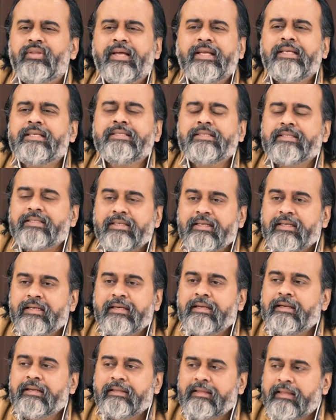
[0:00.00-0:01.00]
there is
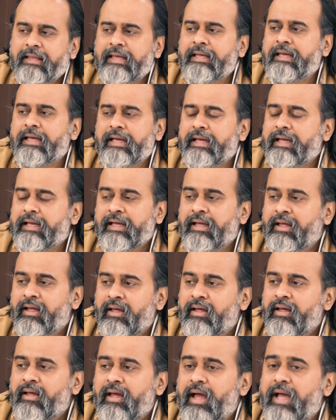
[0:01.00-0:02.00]
nothing
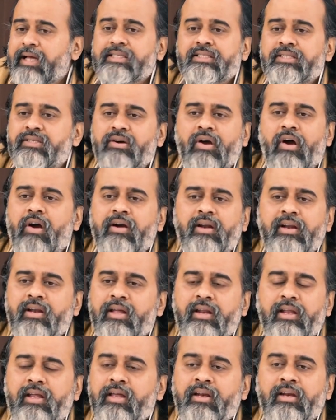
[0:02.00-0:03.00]

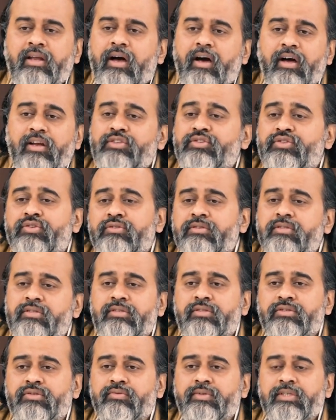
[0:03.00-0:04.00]
extraordinary in Arjun's
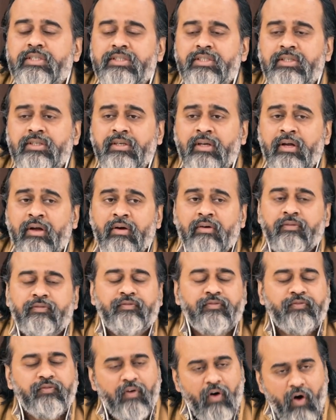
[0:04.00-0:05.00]
situation
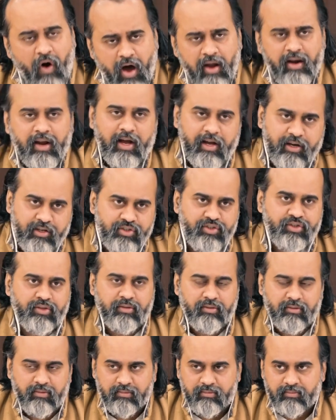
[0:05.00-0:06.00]
for
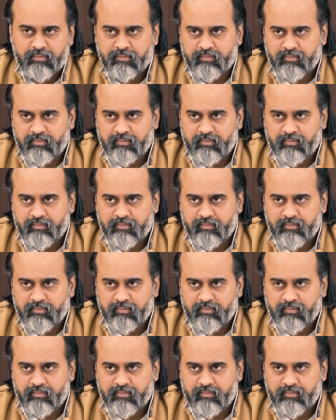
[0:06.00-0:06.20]
Arjun.